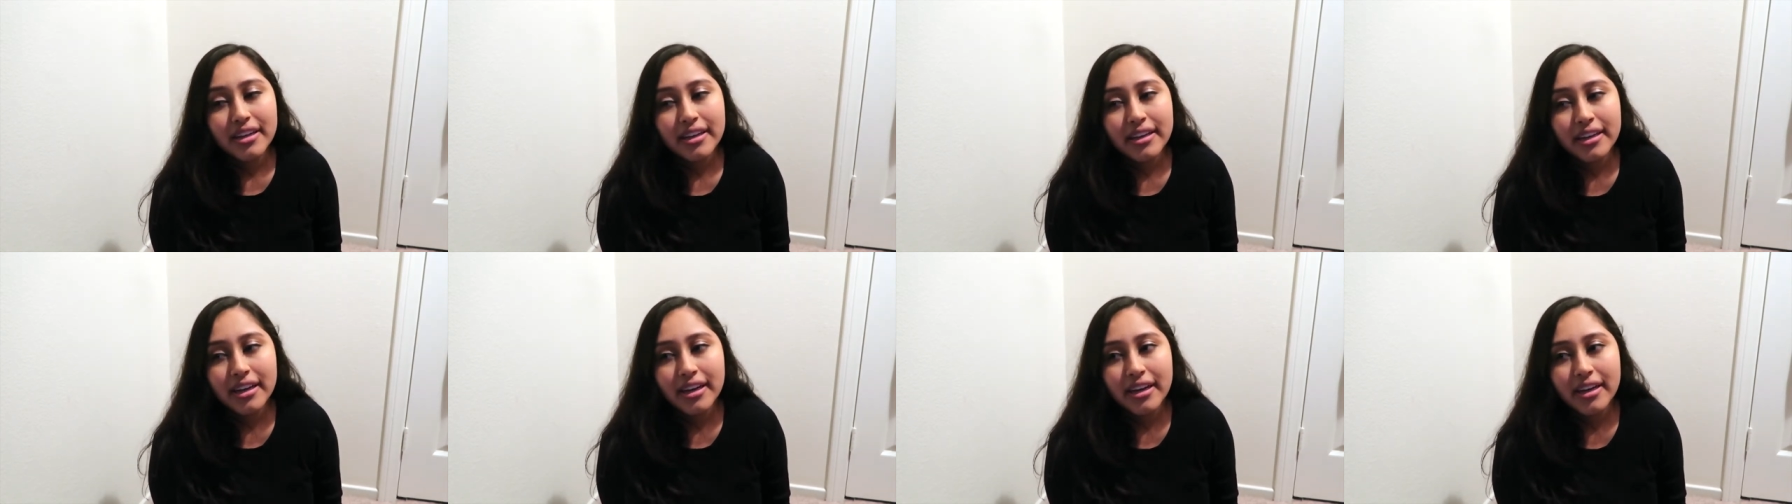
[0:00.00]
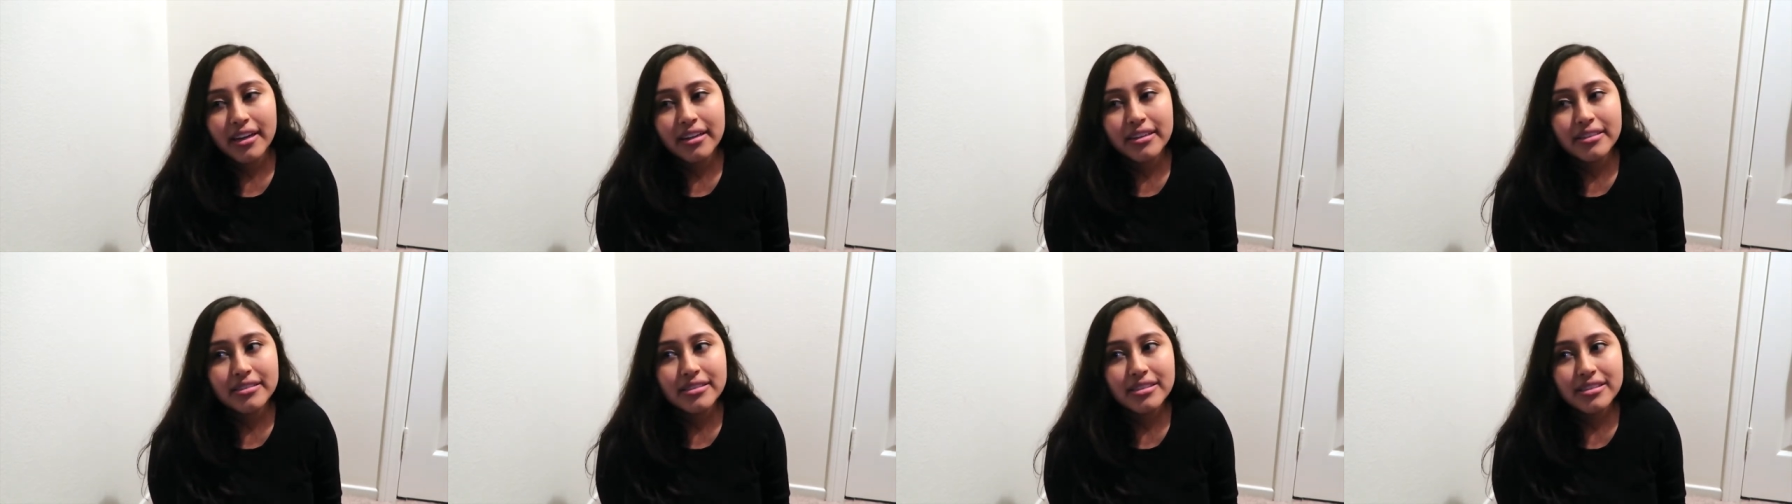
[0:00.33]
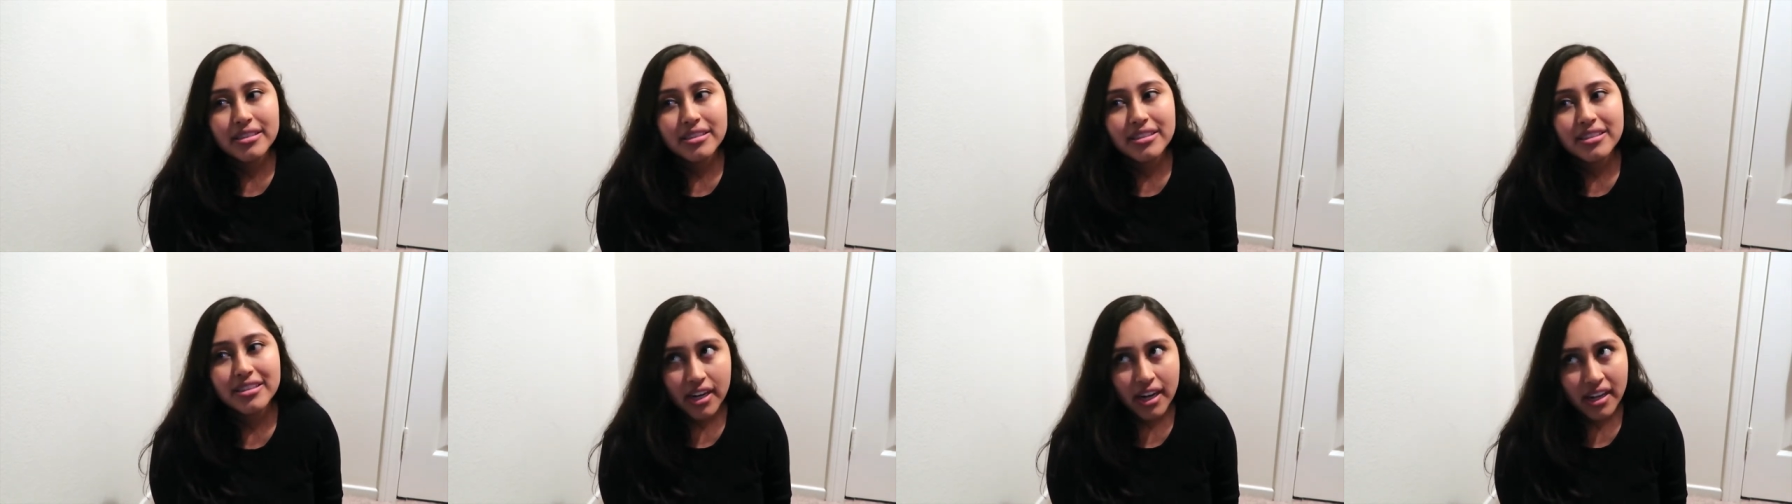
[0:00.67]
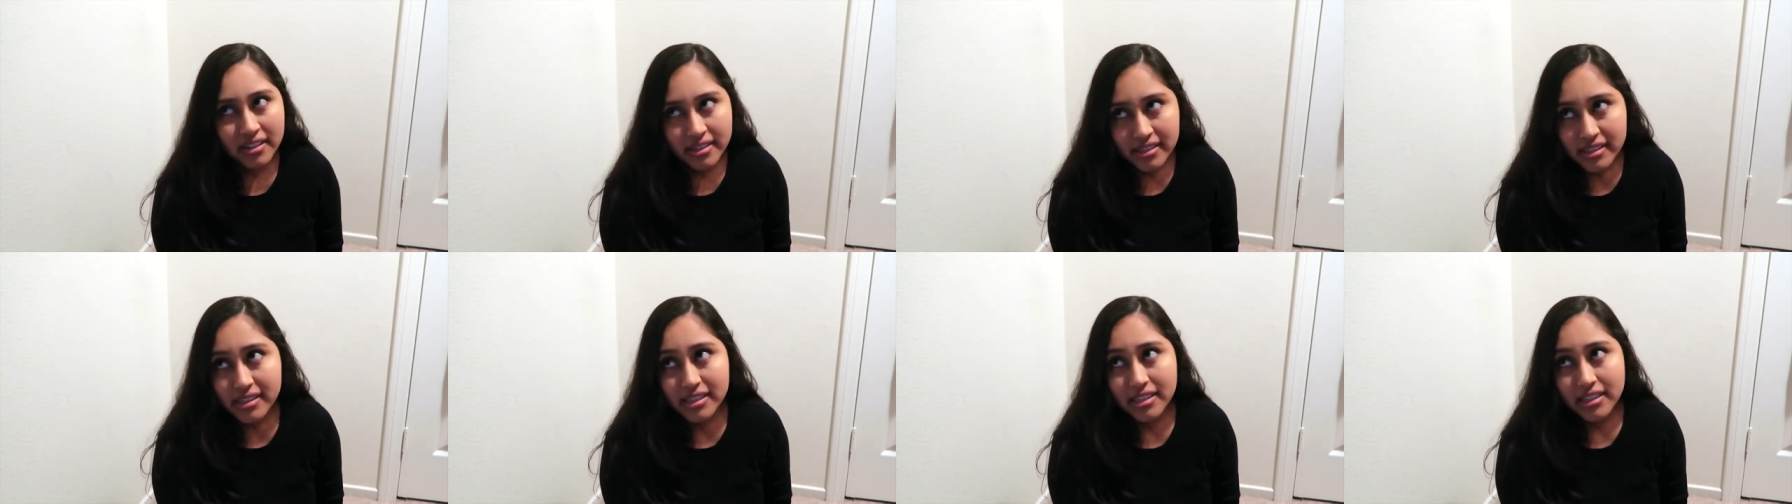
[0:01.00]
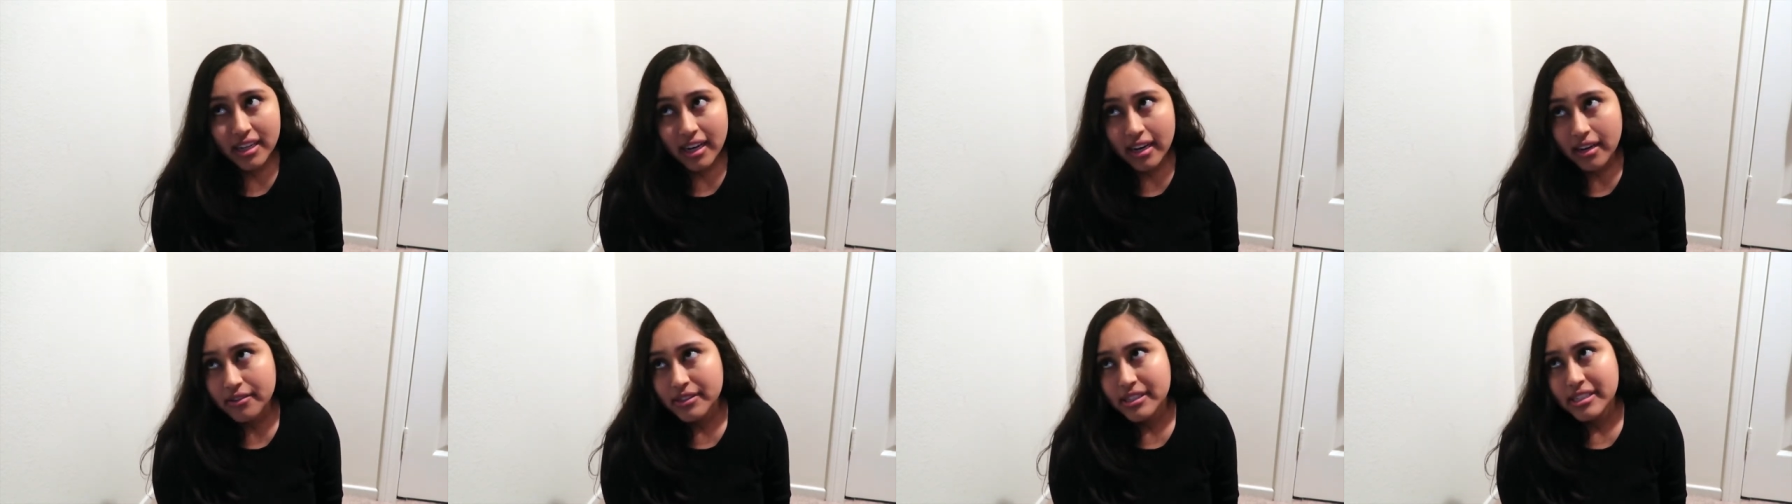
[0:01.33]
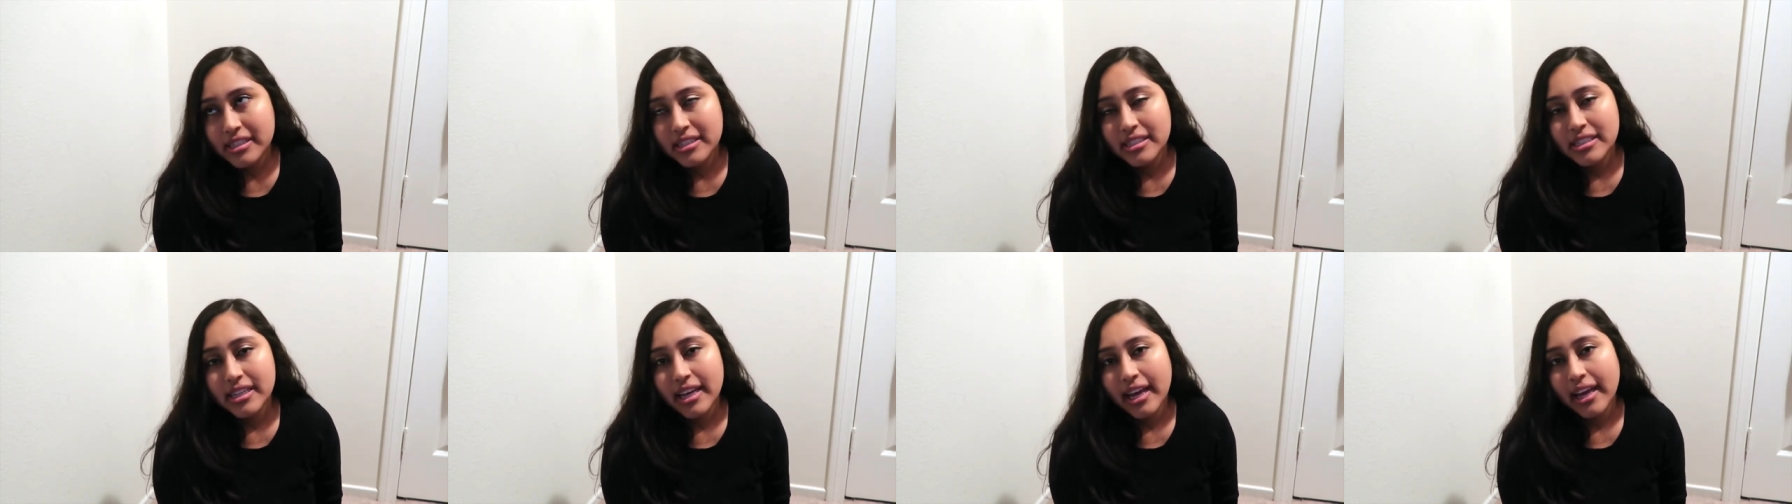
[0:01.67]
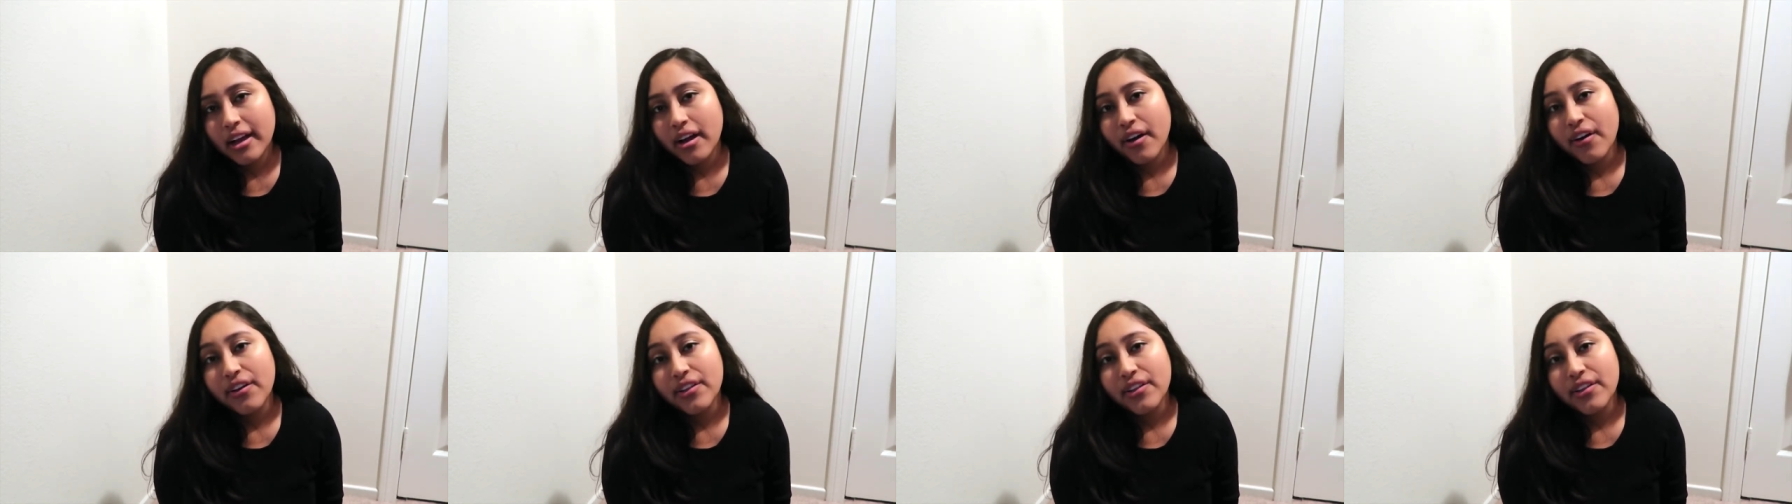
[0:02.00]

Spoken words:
and I honestly thought it was going to take